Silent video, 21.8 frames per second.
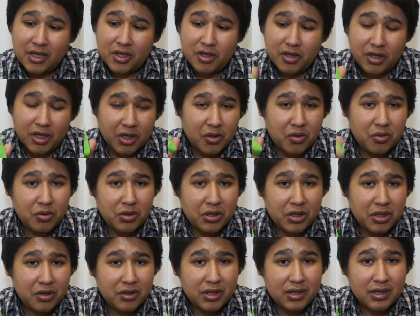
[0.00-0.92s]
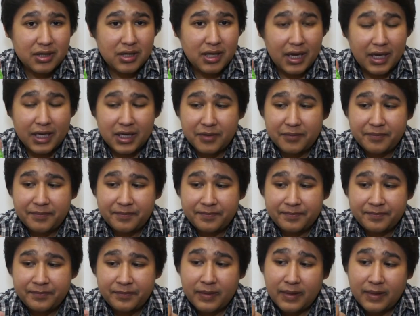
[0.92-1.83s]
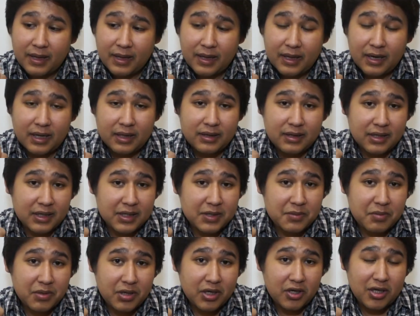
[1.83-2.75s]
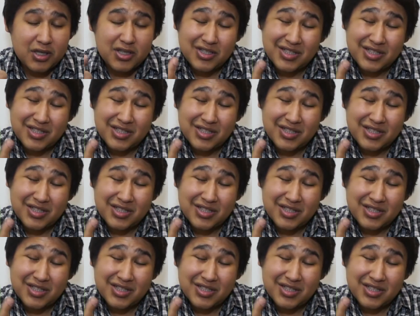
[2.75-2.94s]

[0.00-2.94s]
get a cool little item, and I think it's pretty good.